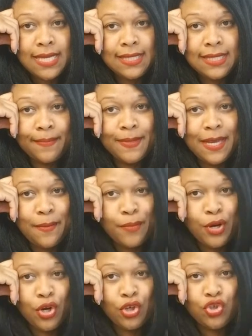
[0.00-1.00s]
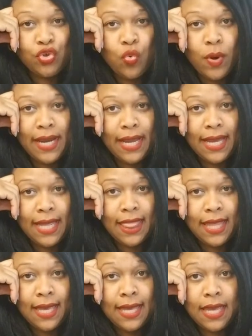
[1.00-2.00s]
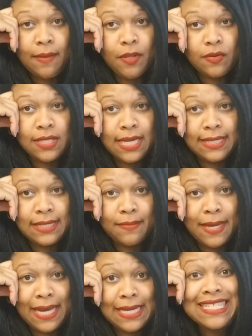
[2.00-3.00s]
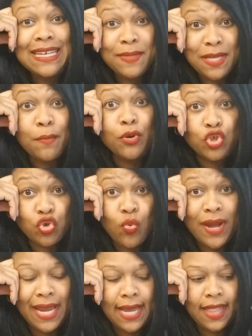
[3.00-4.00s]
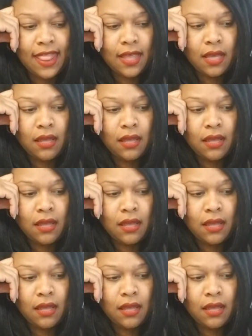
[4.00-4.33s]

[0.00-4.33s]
September 20th. Keep those dates in mind. September 20th.